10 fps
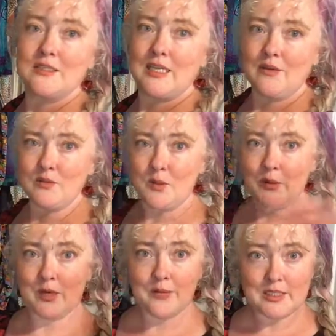sleeves, but
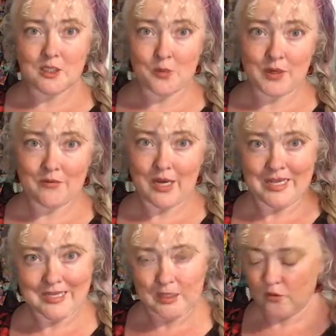when you're reaching above your
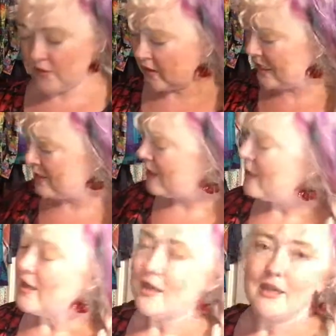head, they do fall down.
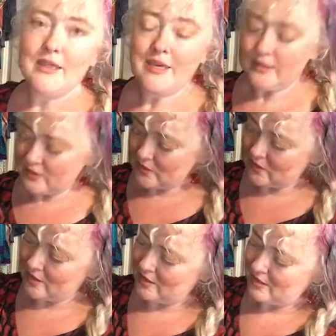This